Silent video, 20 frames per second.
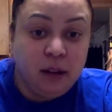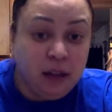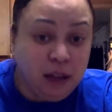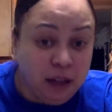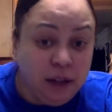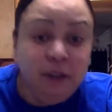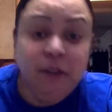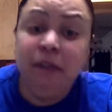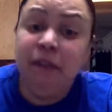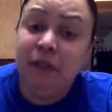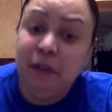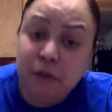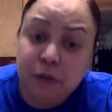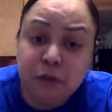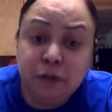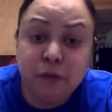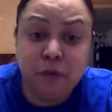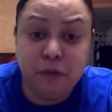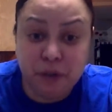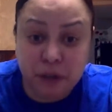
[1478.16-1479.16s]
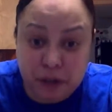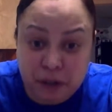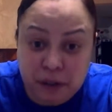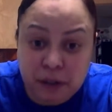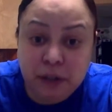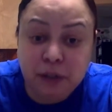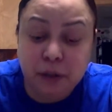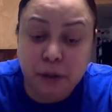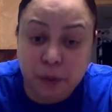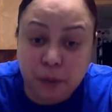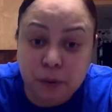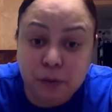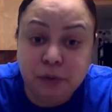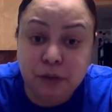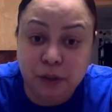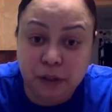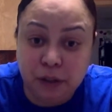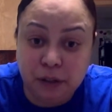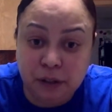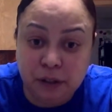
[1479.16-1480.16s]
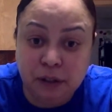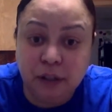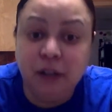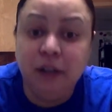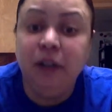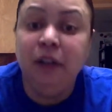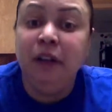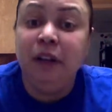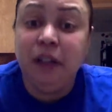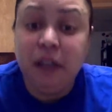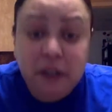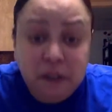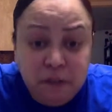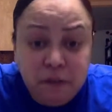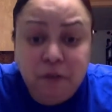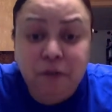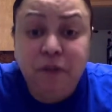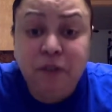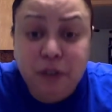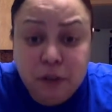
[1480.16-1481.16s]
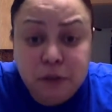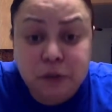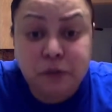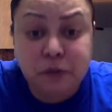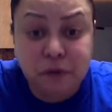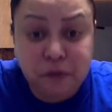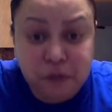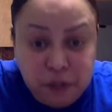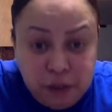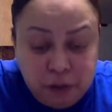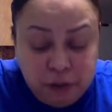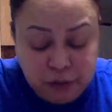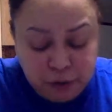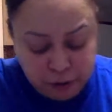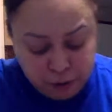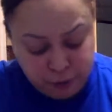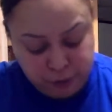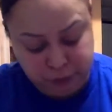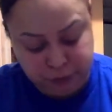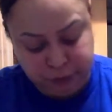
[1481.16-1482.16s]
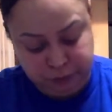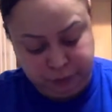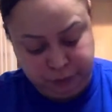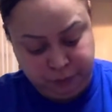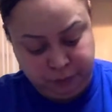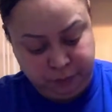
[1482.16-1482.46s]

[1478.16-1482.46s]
It feels very cold, y'all. It feels very cold.